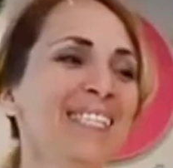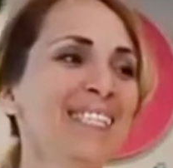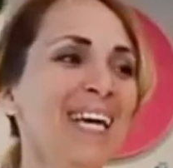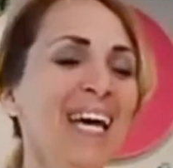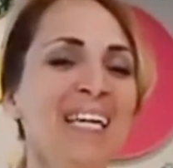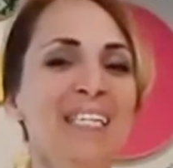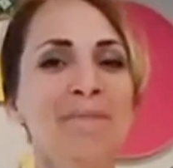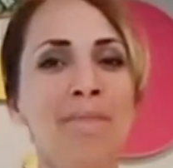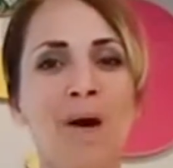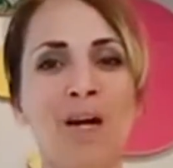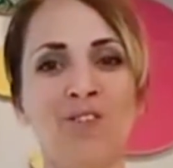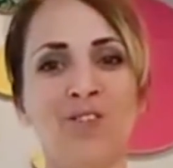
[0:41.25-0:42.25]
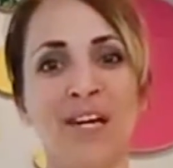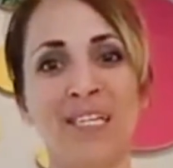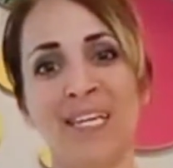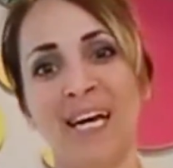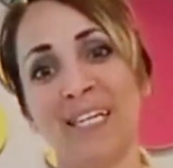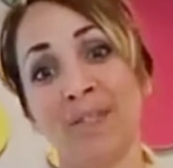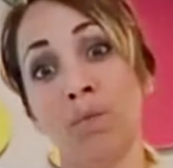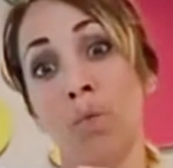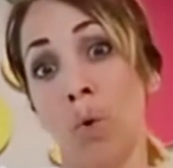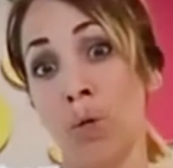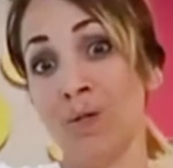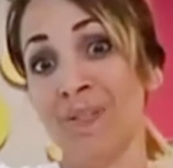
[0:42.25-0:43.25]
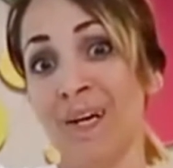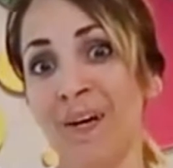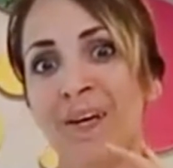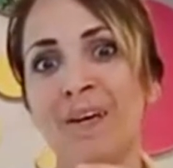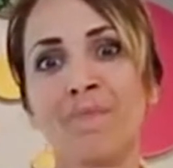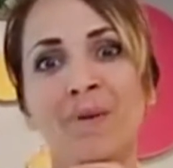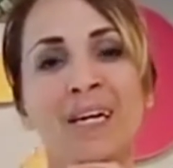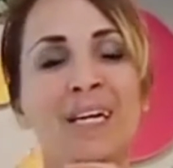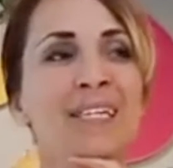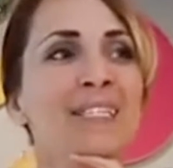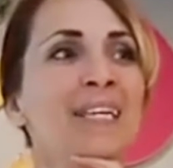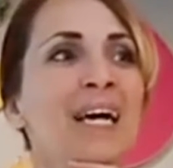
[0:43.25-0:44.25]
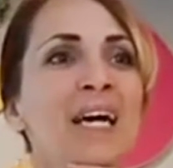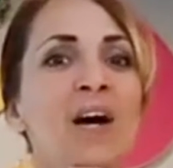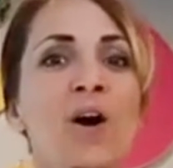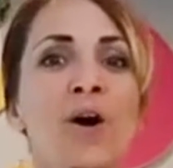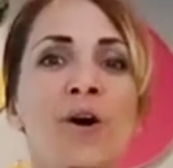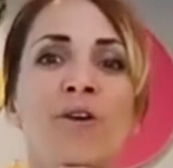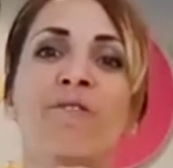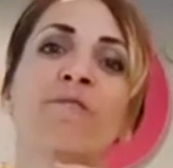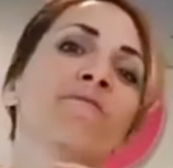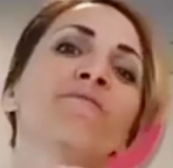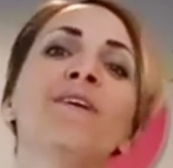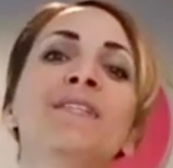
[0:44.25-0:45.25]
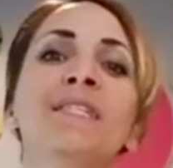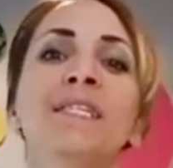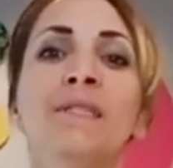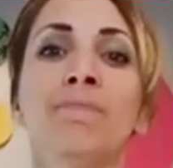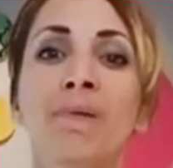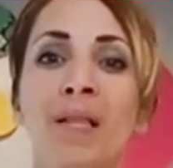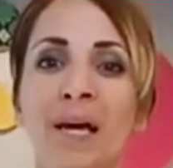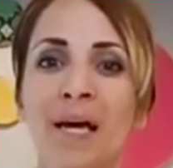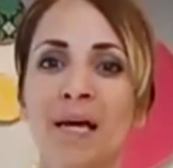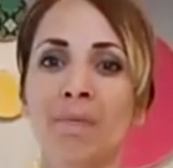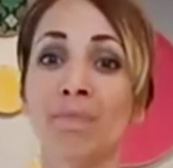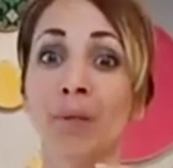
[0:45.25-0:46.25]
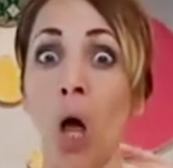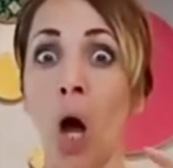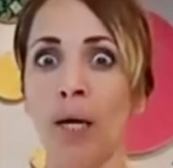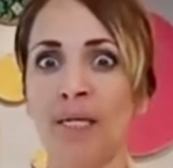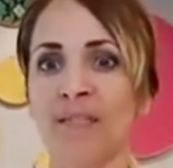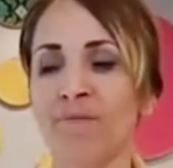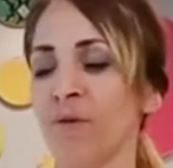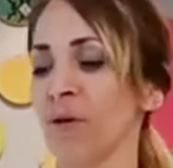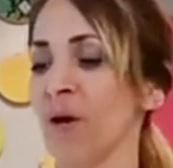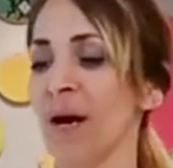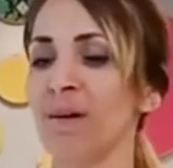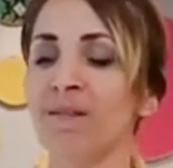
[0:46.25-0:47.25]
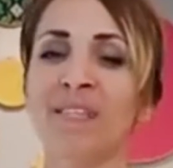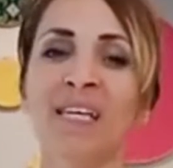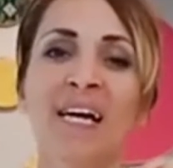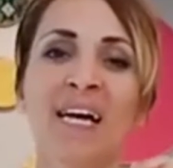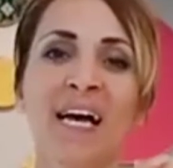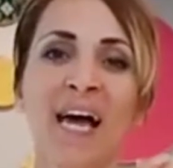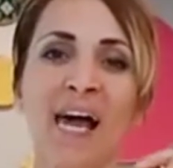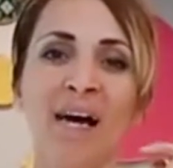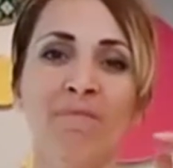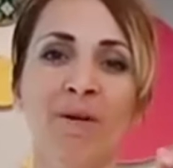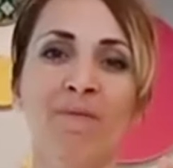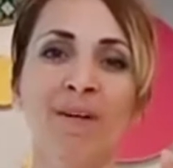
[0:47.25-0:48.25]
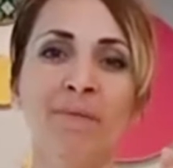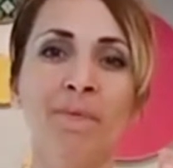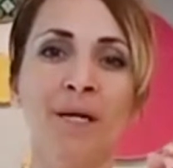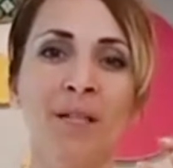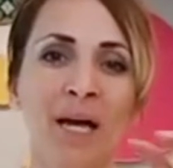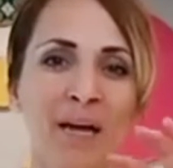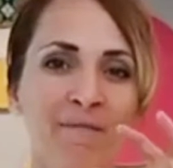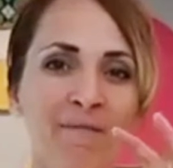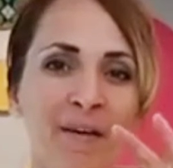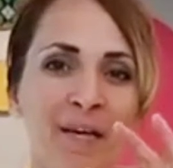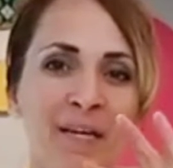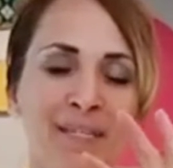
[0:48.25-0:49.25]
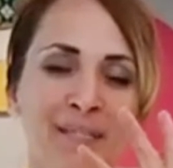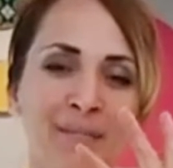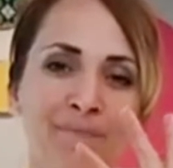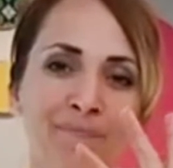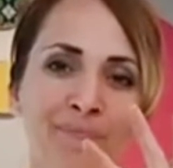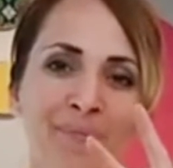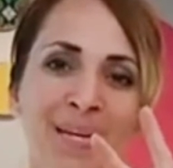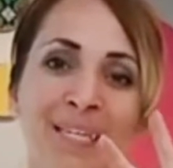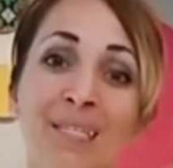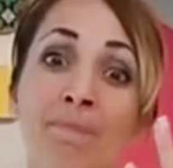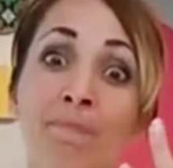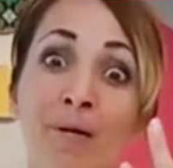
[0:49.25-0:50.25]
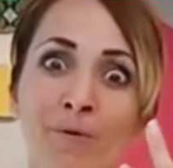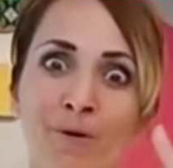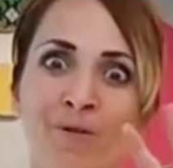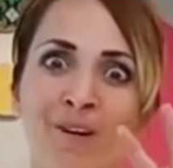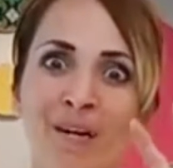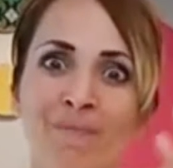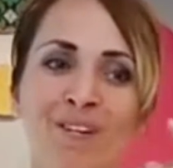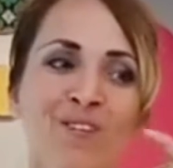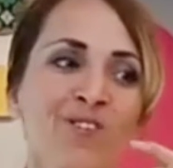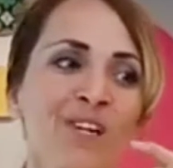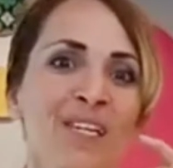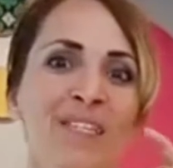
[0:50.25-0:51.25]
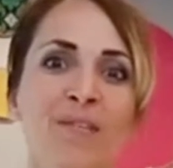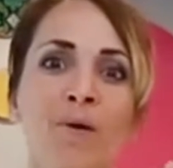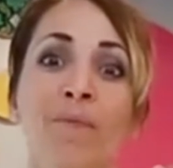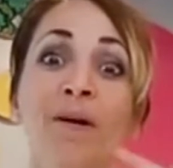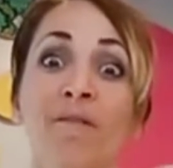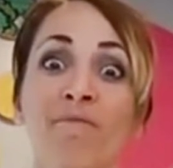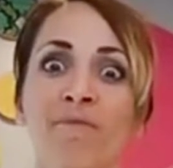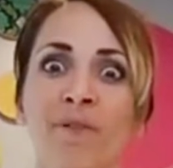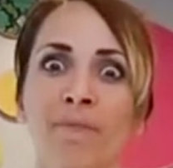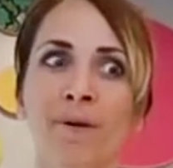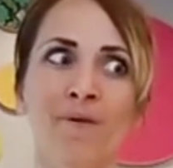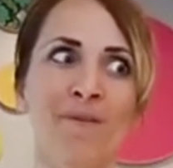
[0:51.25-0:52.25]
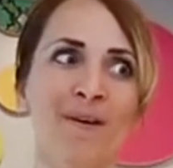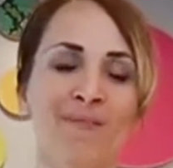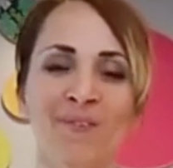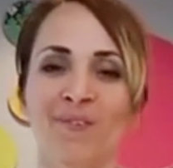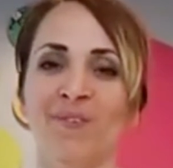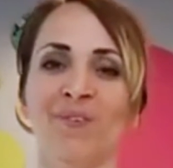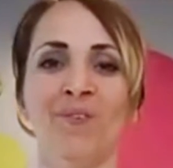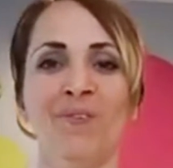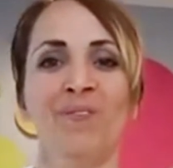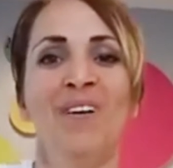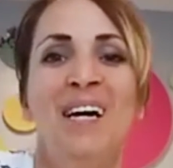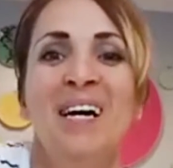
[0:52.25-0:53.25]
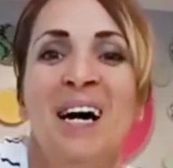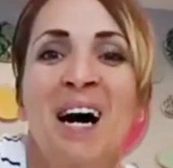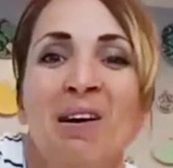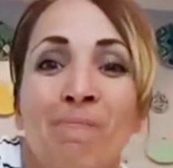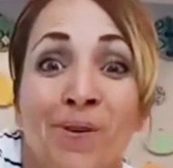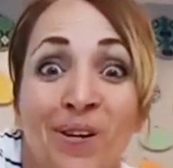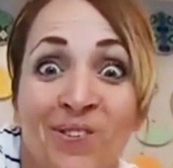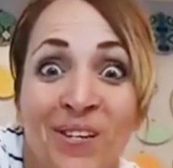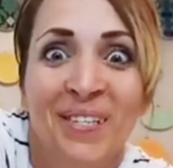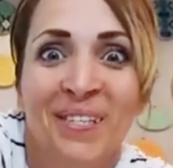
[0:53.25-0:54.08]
Today's project has words on it because they are fun display blocks for your house. And with Facebook Live, it's a mirror image. And so I'm going to flip it around and show you our project.